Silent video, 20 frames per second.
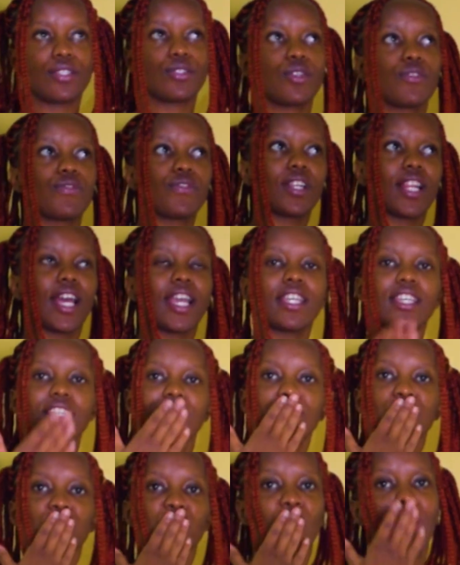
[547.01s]
So if you like it,
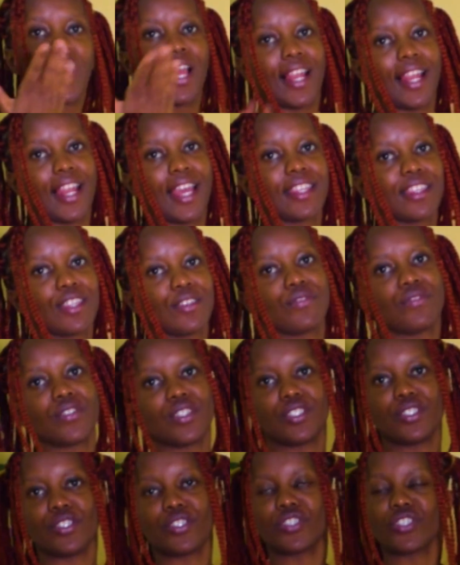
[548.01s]
like the
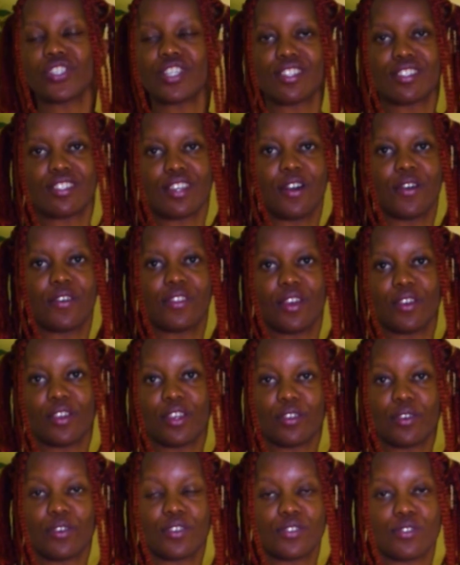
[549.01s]
video, shares out there. You
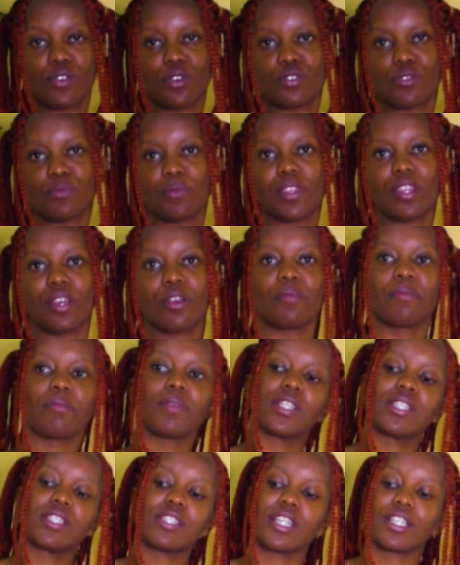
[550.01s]
can always talk to me in the
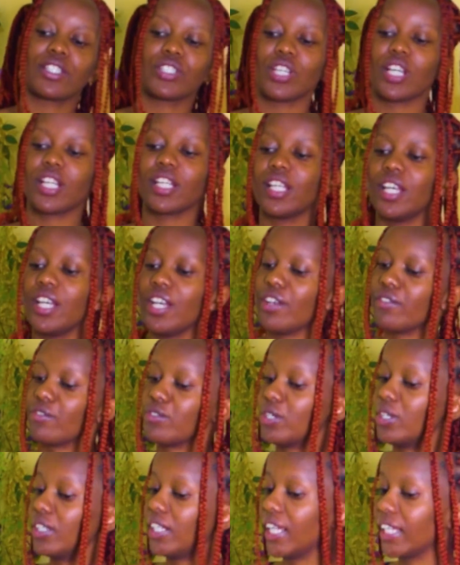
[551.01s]
comment section. If you
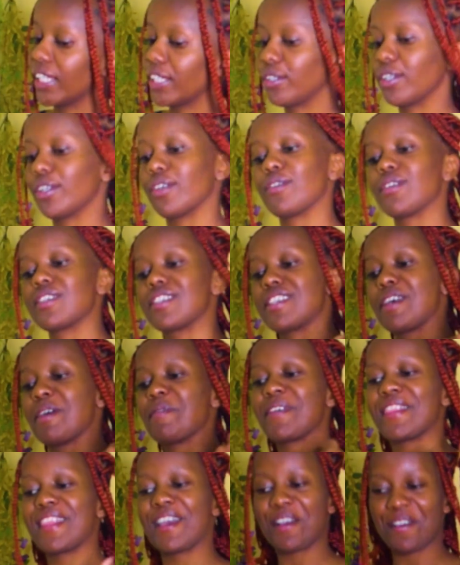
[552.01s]
don't like it, you can always tell me
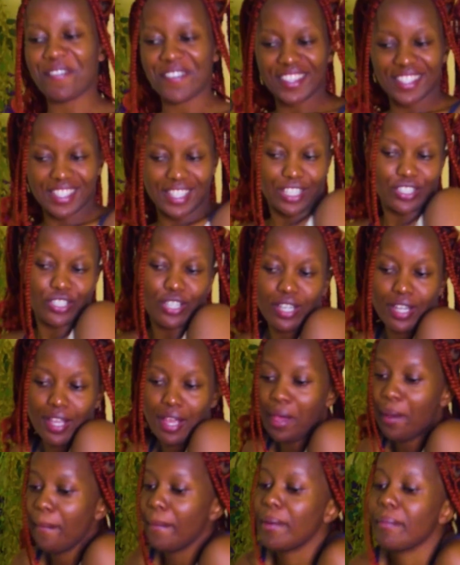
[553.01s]
in the comment section.
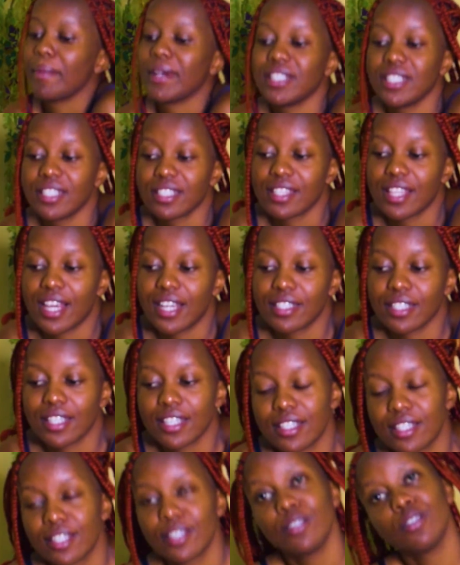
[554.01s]
Remember, it's that
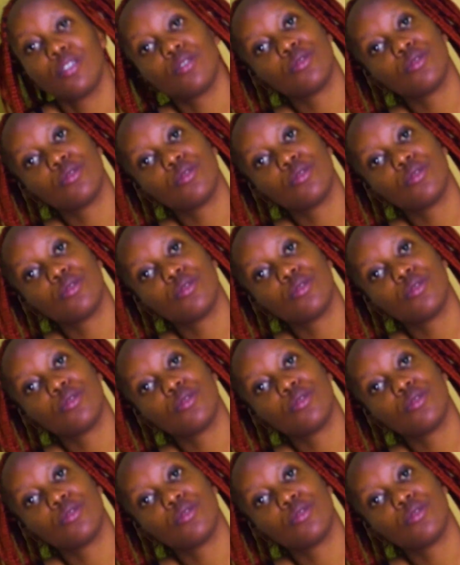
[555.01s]
easy.